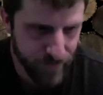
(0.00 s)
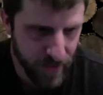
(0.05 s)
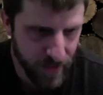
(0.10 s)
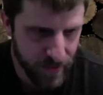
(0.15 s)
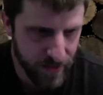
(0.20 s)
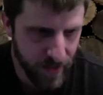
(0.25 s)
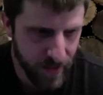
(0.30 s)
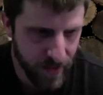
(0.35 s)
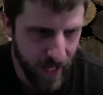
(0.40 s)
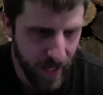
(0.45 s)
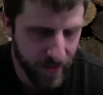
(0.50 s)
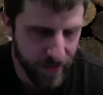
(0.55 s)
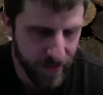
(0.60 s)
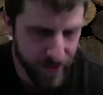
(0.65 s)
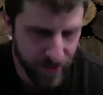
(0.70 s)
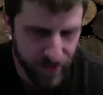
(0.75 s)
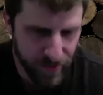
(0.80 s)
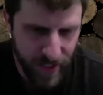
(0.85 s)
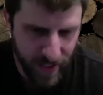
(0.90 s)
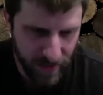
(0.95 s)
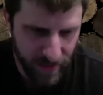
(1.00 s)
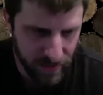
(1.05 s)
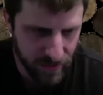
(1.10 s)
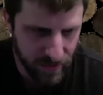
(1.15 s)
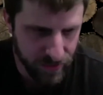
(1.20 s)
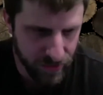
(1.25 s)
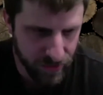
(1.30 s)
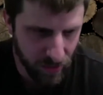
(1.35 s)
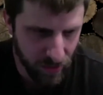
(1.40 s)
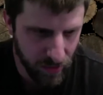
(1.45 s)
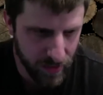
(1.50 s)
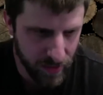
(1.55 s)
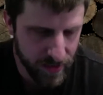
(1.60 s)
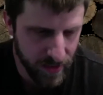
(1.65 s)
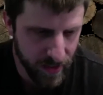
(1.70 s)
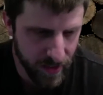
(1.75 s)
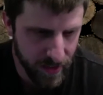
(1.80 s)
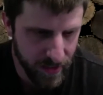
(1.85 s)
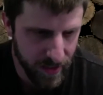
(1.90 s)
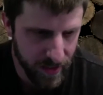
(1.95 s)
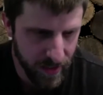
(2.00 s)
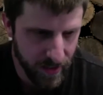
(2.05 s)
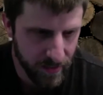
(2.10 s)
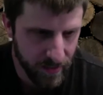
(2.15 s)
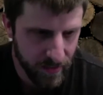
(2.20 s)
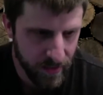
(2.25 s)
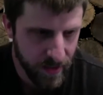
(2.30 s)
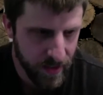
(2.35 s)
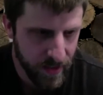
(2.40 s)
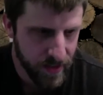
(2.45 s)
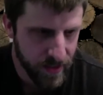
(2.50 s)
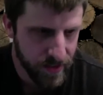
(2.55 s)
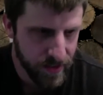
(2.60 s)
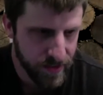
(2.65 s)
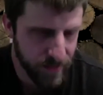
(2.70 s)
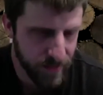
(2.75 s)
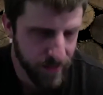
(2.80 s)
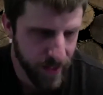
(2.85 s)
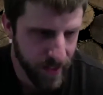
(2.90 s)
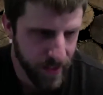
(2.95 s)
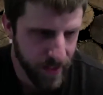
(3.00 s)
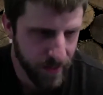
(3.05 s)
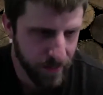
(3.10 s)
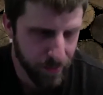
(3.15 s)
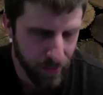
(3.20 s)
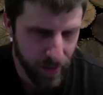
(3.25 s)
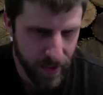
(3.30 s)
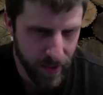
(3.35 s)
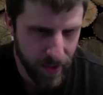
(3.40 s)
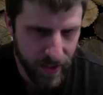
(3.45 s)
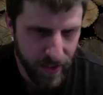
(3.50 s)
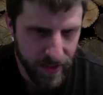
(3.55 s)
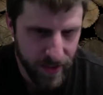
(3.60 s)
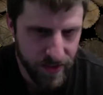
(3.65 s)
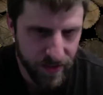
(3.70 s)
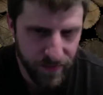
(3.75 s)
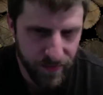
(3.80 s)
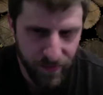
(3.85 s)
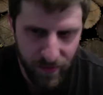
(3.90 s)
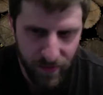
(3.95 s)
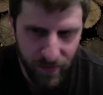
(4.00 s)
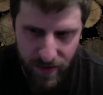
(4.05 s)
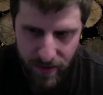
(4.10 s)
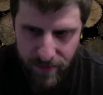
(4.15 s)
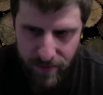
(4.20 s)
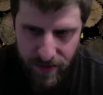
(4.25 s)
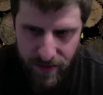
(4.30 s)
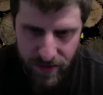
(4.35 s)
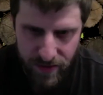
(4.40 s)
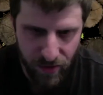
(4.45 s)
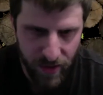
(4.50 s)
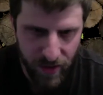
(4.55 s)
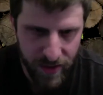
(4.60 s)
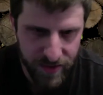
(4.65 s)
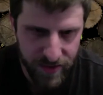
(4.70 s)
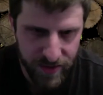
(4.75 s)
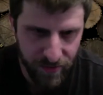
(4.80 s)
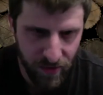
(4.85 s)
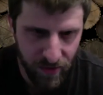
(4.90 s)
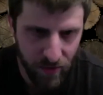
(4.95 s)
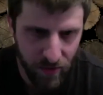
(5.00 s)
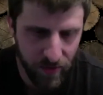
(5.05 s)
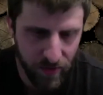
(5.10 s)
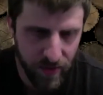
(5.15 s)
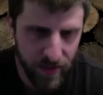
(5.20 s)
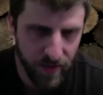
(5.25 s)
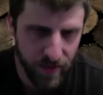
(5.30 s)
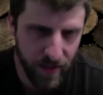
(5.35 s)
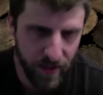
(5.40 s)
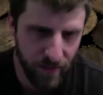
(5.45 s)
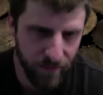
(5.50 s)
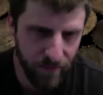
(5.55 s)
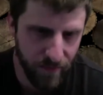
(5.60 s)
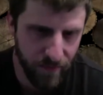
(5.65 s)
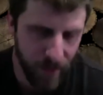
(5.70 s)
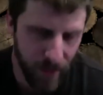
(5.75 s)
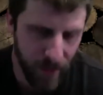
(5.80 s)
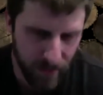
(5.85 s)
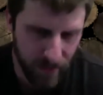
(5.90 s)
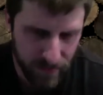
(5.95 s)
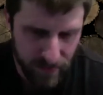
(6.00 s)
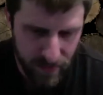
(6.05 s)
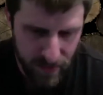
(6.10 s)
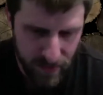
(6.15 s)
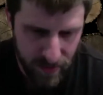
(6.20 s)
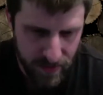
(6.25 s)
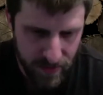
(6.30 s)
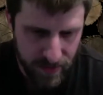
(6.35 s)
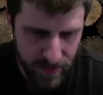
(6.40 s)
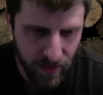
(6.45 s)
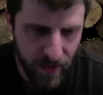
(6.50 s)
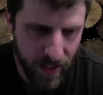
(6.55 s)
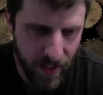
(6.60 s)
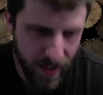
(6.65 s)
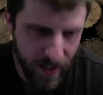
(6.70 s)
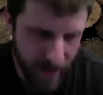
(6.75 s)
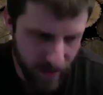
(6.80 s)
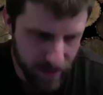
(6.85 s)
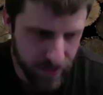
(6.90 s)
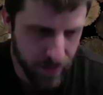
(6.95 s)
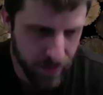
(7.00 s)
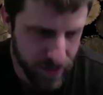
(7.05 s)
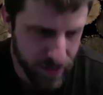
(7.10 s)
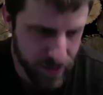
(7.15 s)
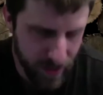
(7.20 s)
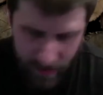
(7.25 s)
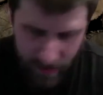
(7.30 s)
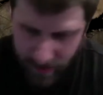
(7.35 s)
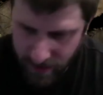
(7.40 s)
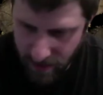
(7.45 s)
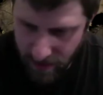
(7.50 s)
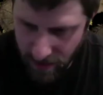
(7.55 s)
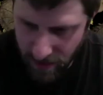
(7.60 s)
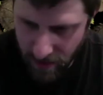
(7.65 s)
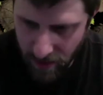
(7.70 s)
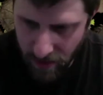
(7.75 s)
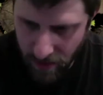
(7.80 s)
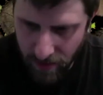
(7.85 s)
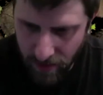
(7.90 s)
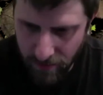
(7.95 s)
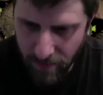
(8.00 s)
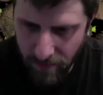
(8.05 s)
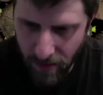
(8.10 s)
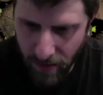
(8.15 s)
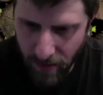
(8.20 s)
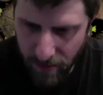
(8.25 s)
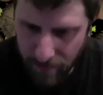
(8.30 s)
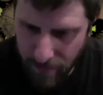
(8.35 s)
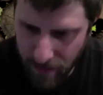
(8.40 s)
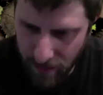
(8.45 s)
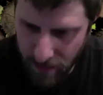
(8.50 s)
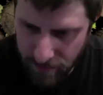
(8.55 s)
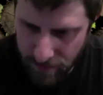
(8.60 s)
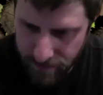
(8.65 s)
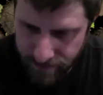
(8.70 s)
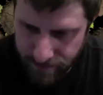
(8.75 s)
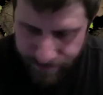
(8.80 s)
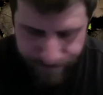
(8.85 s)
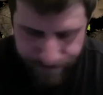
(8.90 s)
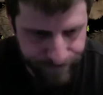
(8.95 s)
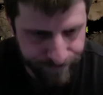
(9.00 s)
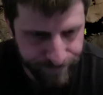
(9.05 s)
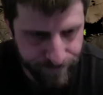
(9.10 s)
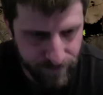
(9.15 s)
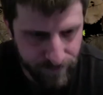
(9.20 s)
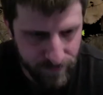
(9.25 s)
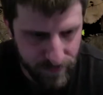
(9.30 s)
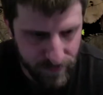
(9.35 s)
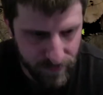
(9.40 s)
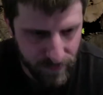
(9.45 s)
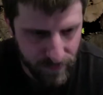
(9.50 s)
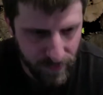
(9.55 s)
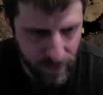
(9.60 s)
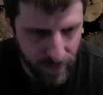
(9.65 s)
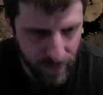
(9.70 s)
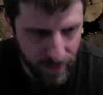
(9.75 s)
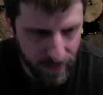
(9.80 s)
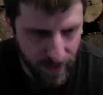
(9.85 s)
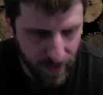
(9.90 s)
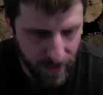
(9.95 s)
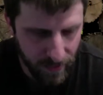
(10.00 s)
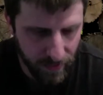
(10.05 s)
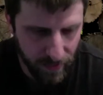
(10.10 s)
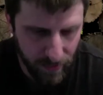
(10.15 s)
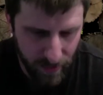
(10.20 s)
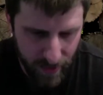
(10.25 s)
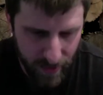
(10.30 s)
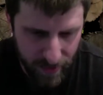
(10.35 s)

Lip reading: how to do technical drawings like that to make it pretty easy for them to transfer over into their file. So yeah, that was most likely done on a mill, not on a lathe.